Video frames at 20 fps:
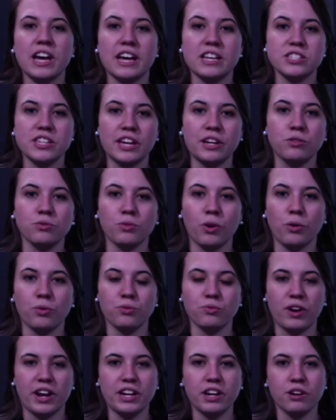has a
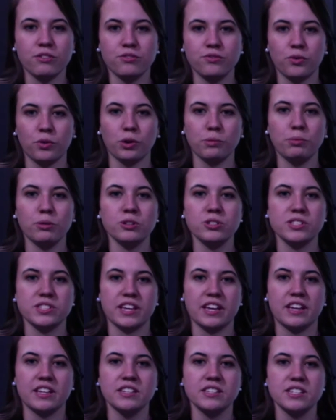growth rate of
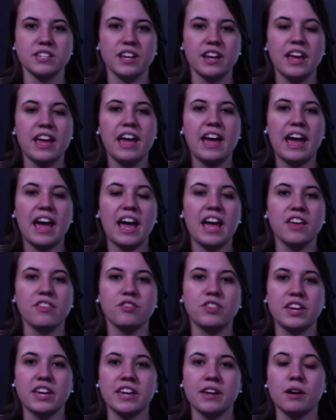4%,
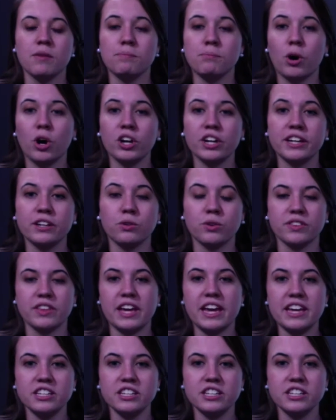and the market or
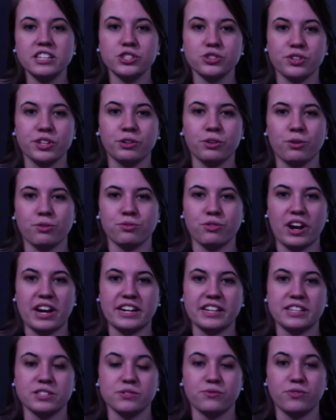the industry growth rate
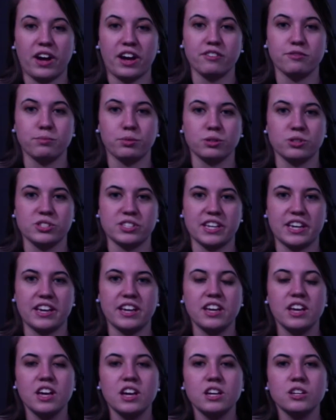is 5%.
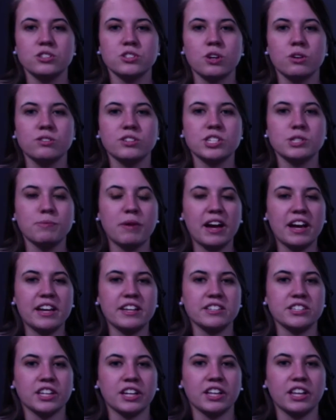So
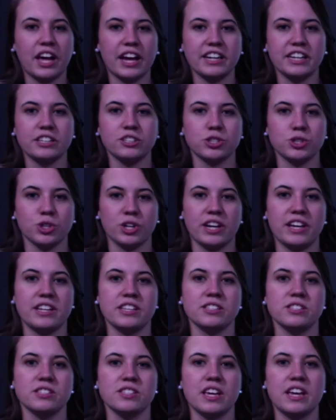despite declining
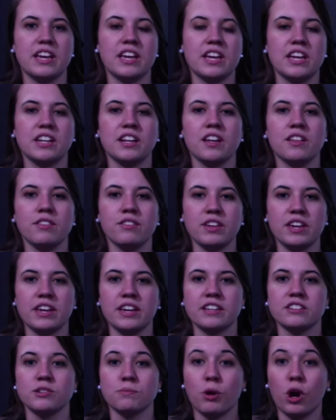trends in
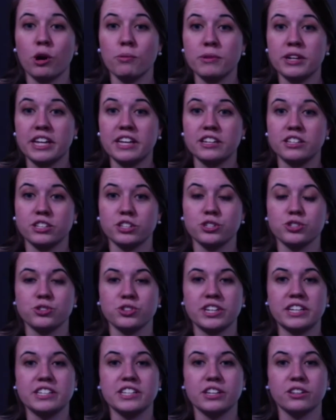the department
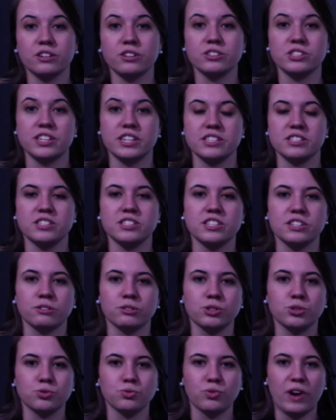industry, Dillard's is still
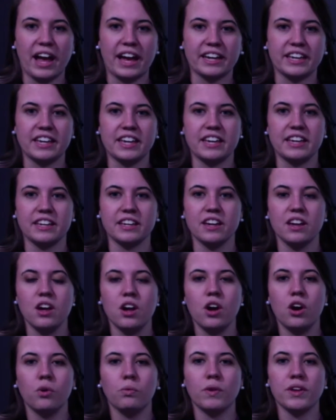tracking
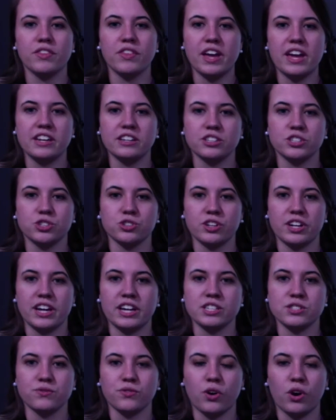with the industry
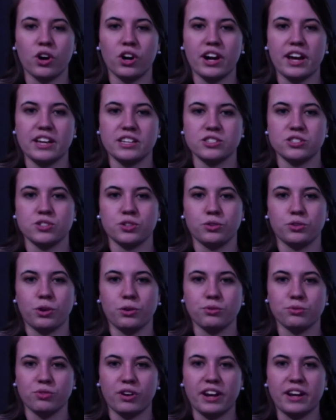as far as the
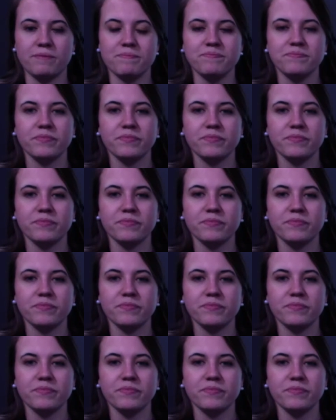growth rate.